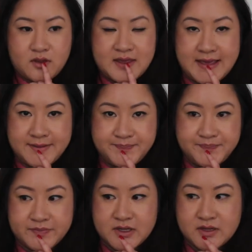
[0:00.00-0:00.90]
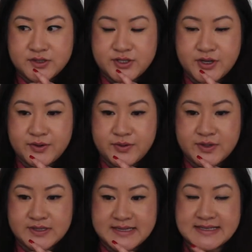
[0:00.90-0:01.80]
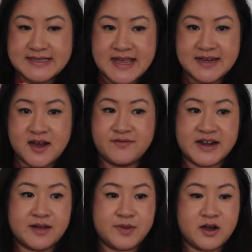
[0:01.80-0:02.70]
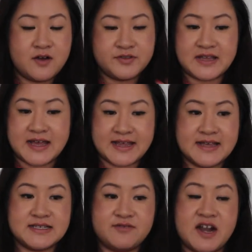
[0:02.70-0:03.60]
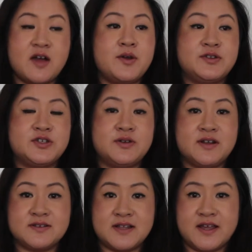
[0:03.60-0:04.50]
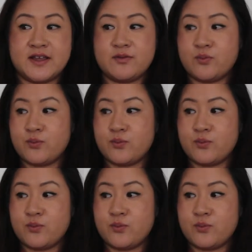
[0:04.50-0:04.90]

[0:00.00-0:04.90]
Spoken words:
Yeah, so since then I rang up, after that case, I rang up O2 and I was like,